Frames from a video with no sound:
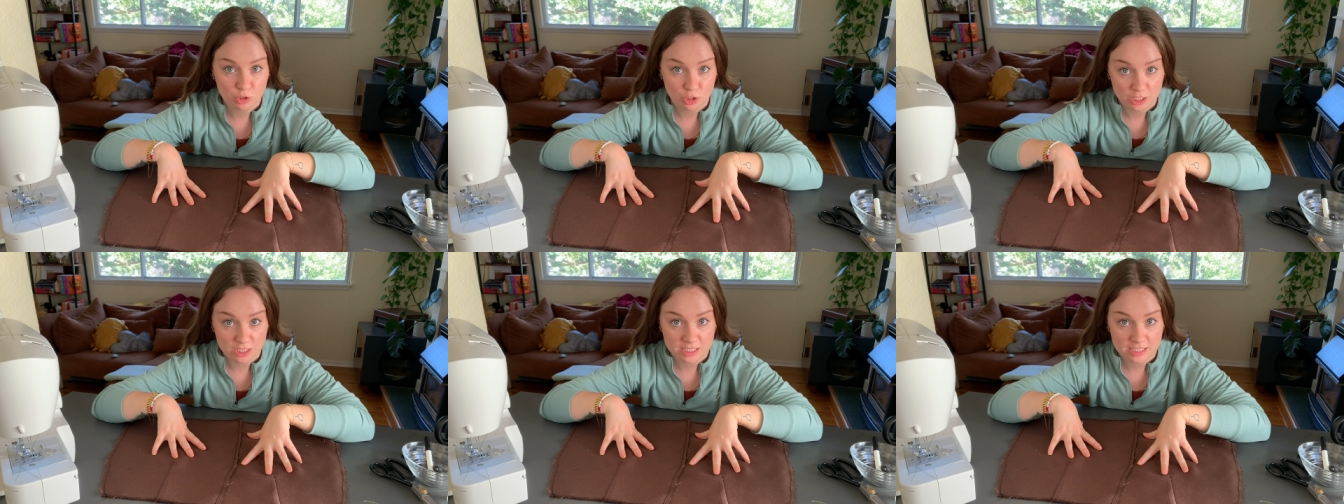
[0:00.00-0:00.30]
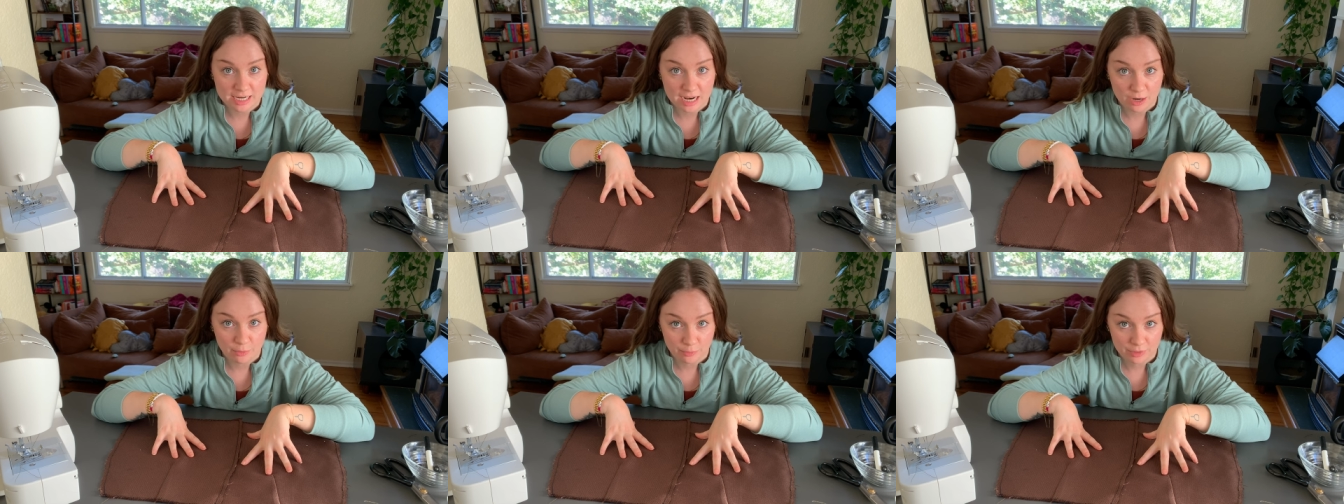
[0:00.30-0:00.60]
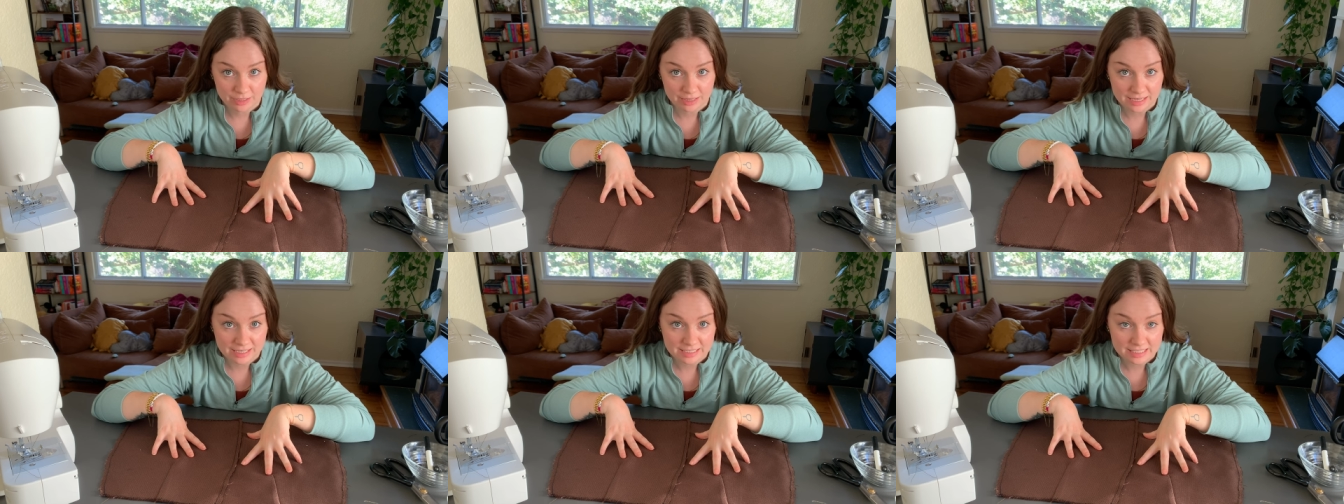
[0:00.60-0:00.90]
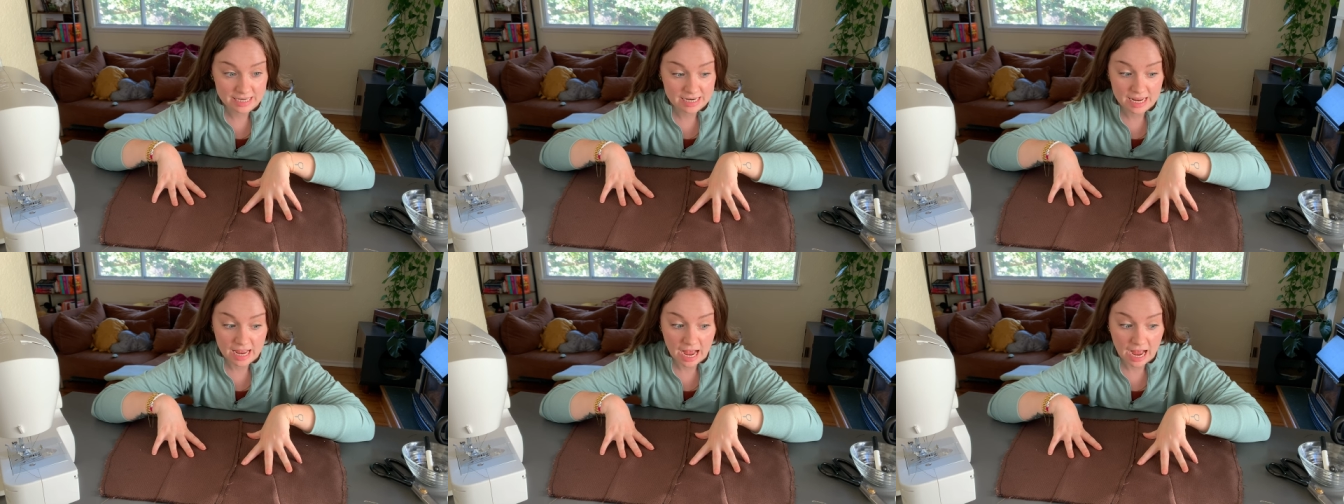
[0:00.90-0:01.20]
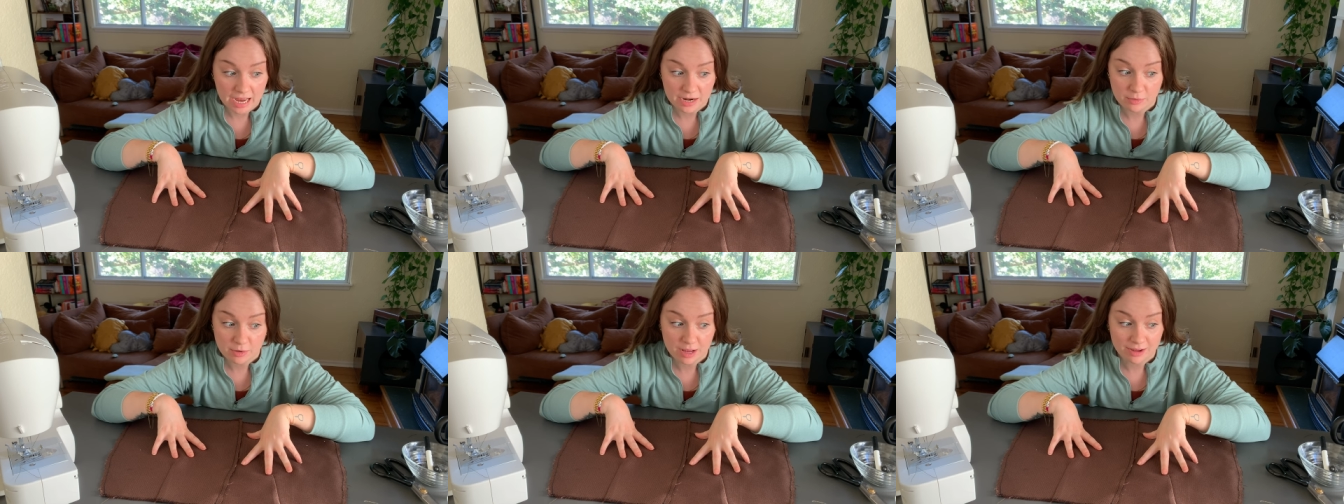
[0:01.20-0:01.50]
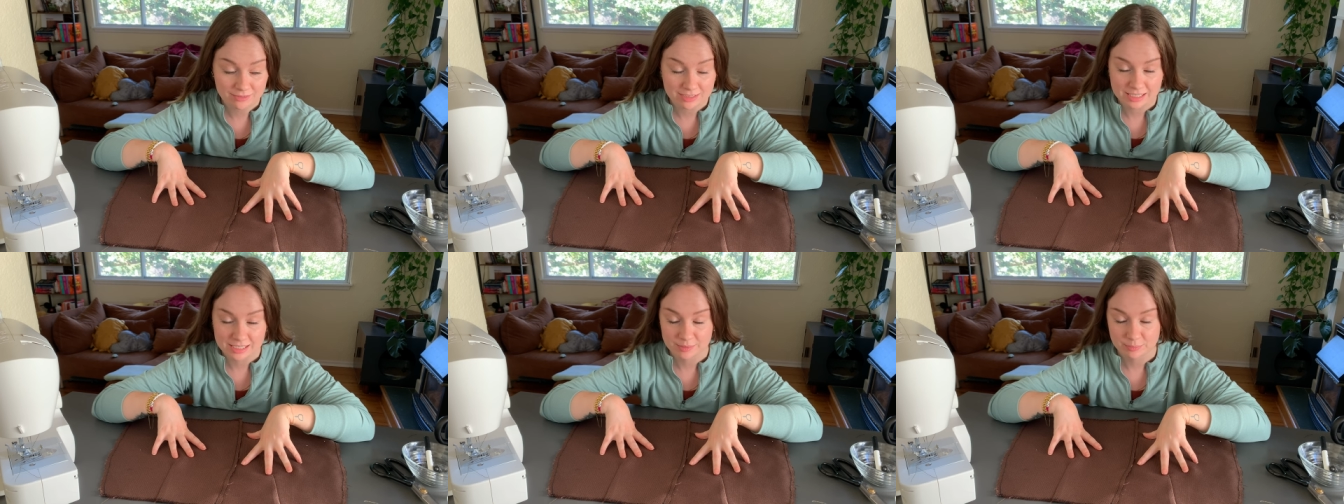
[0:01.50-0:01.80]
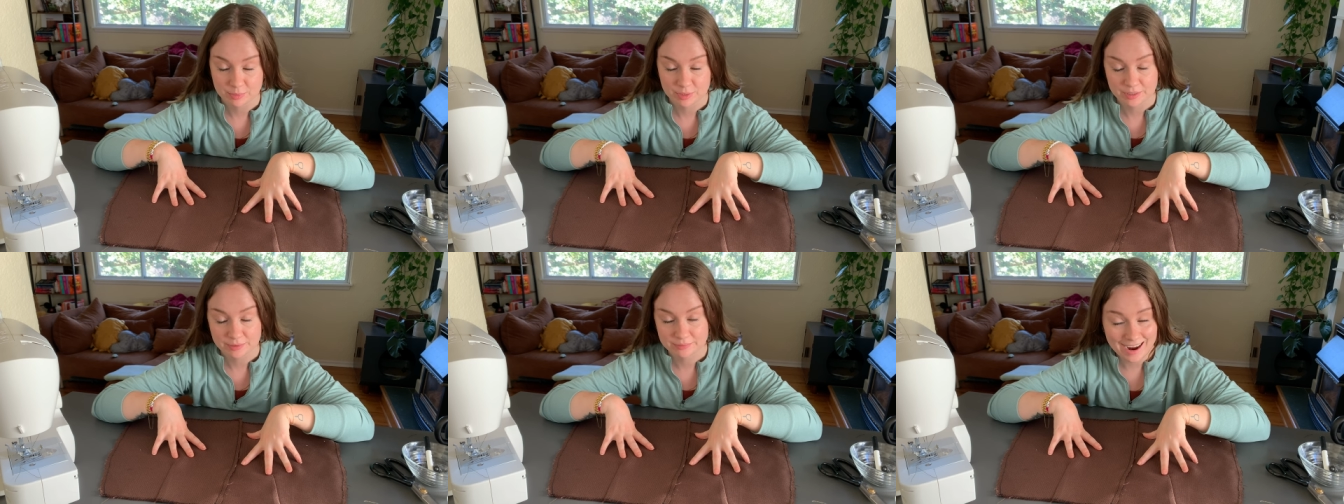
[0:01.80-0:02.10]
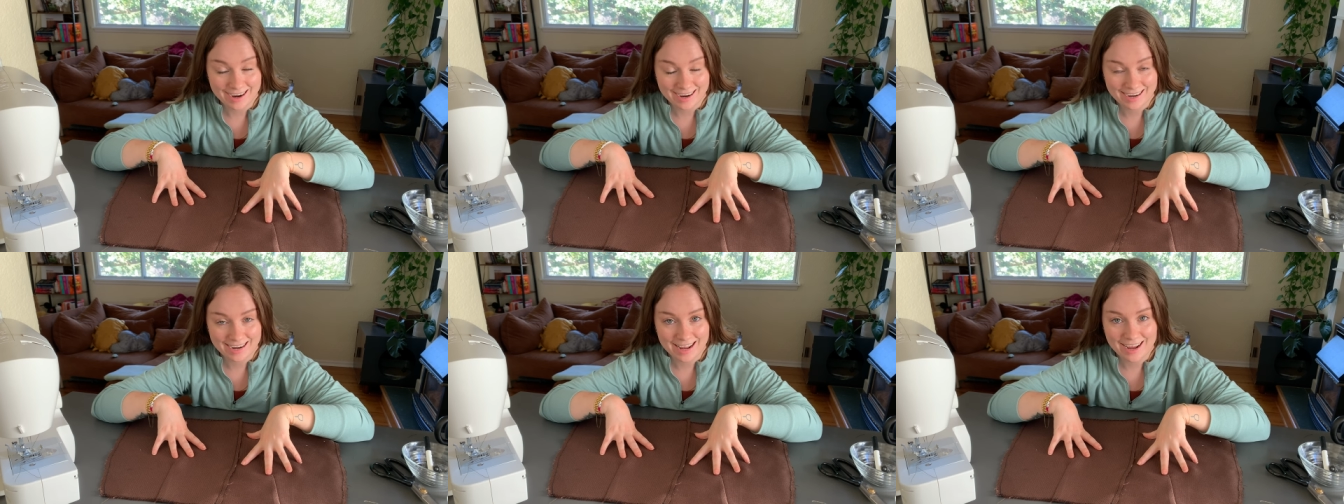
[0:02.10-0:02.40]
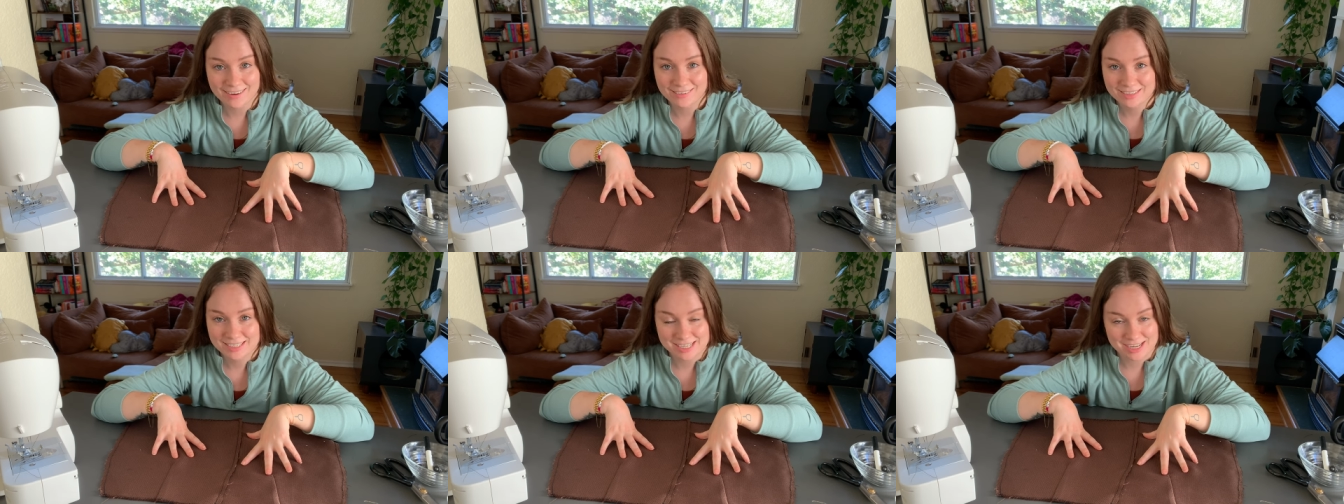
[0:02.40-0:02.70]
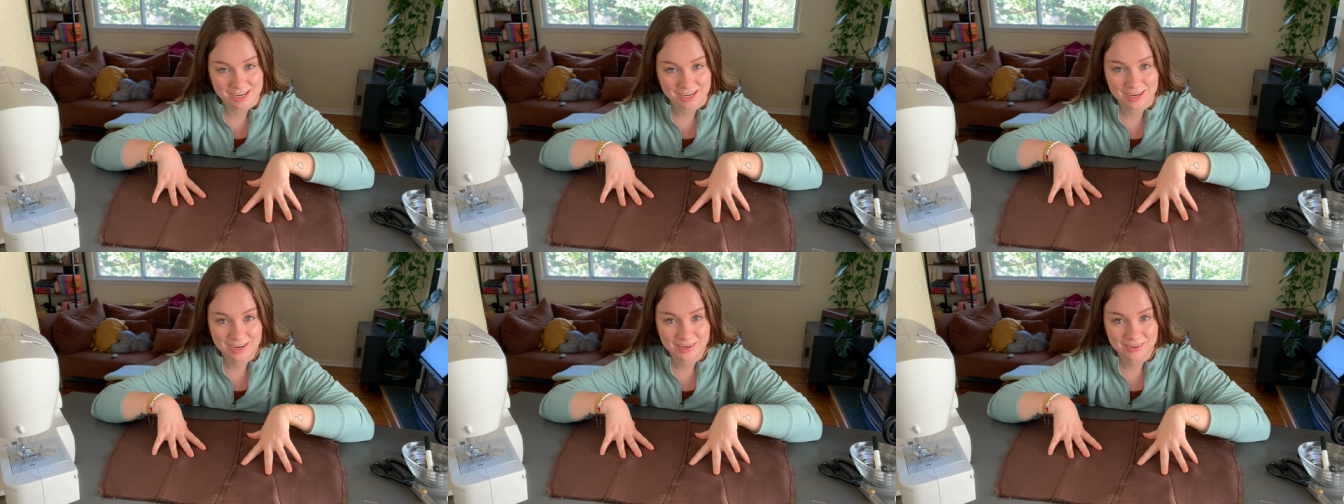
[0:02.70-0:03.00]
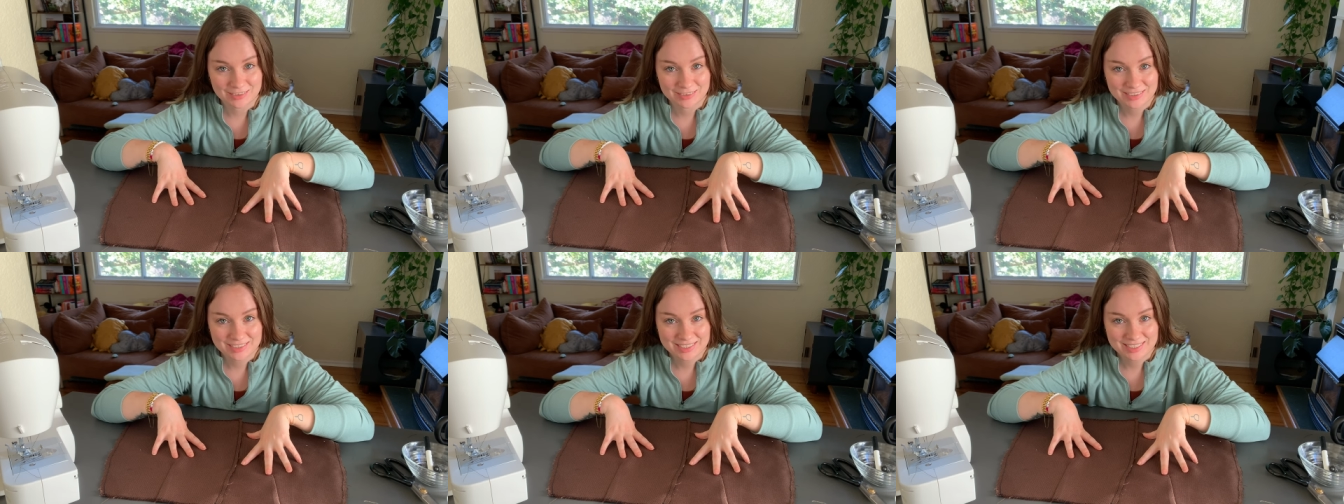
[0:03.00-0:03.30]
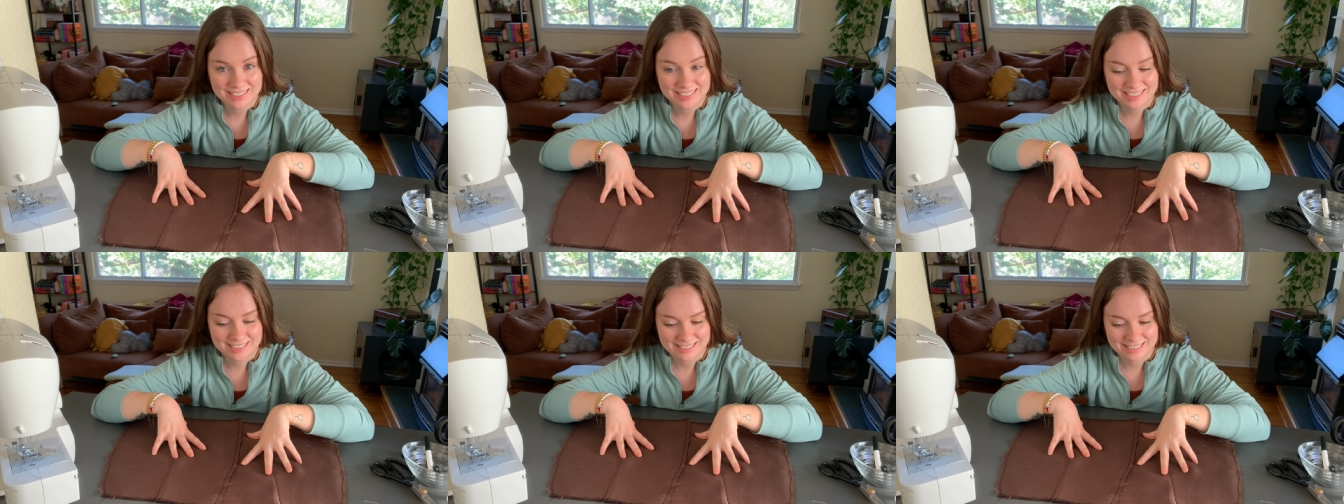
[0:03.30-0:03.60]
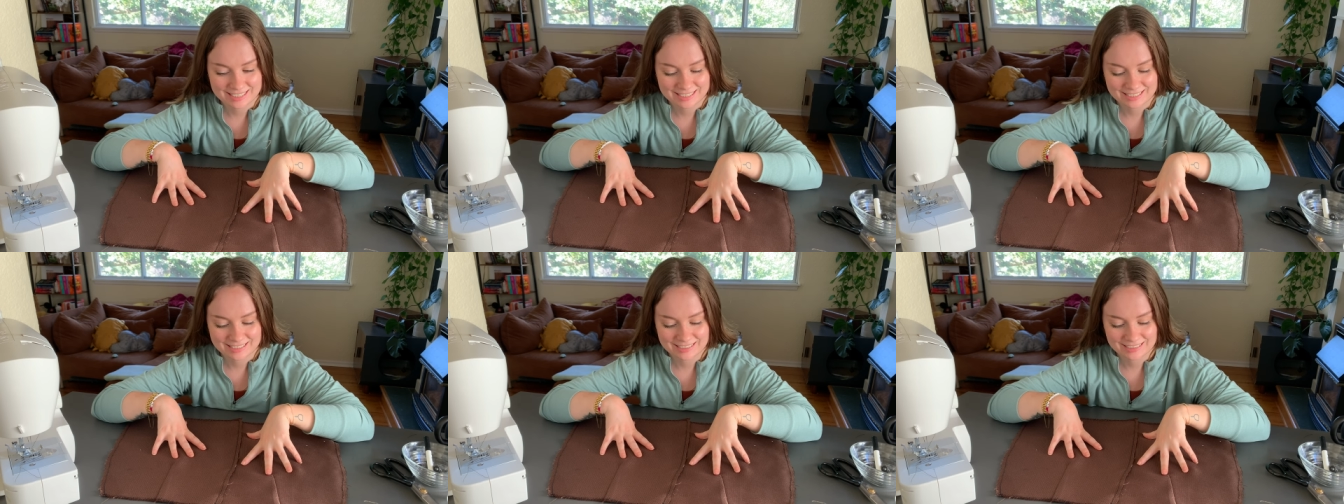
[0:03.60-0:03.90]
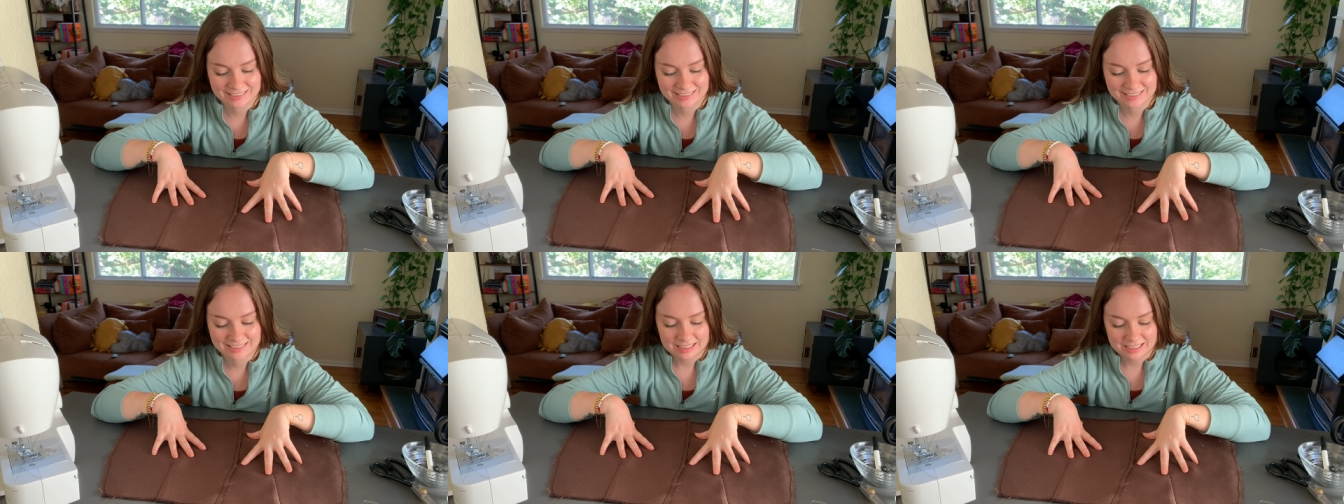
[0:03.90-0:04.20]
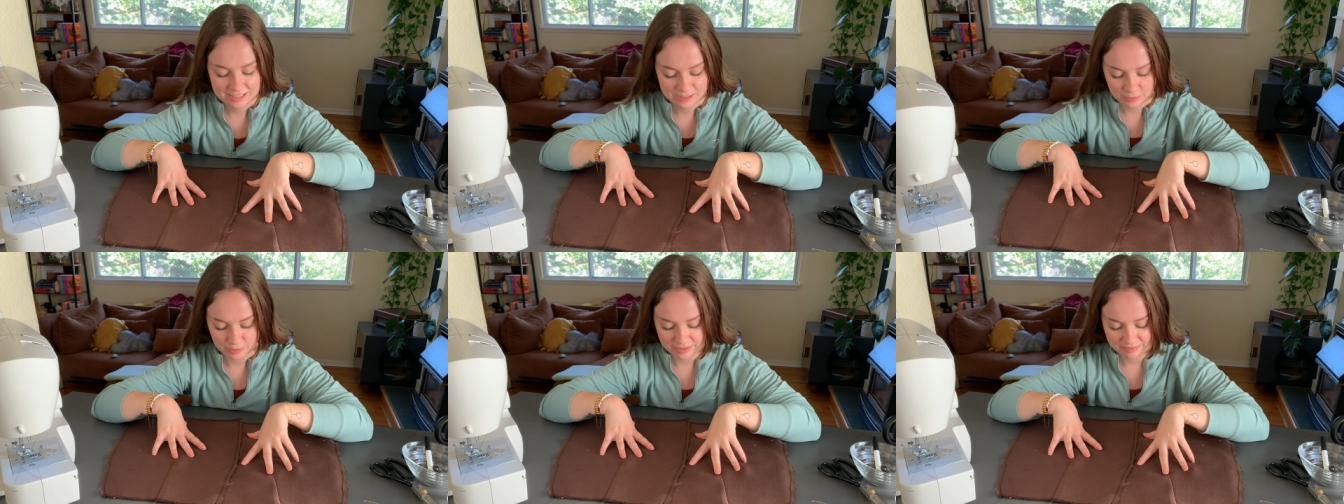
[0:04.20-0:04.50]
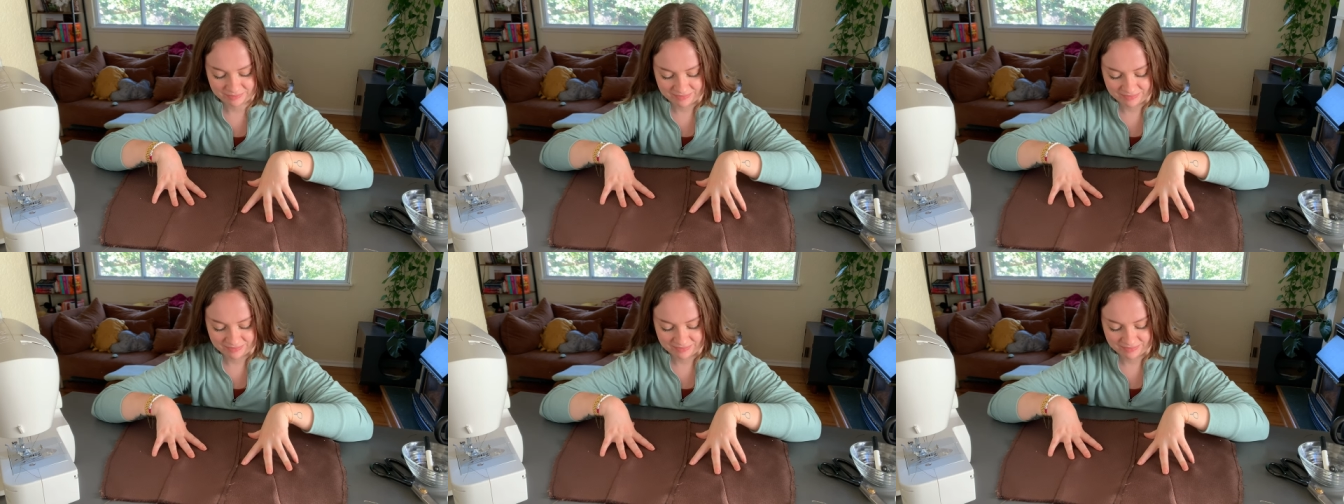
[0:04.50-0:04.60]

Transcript: just now realizing I don't have a zipper. I'm gonna have to go to the store.